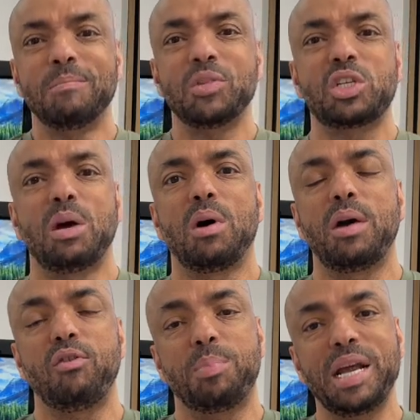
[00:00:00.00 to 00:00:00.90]
So I
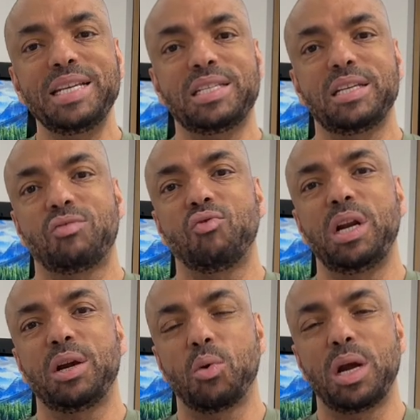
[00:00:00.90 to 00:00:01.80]
replaced this really
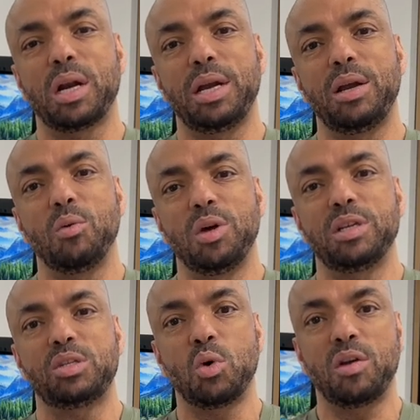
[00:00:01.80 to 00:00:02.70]
quickly with a
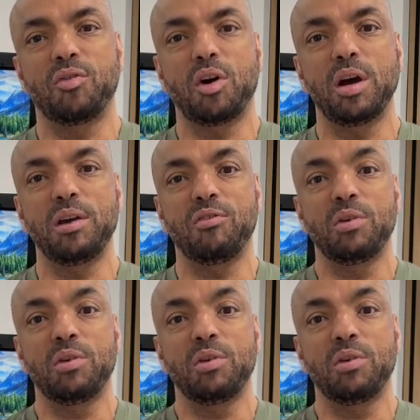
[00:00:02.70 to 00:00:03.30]
$25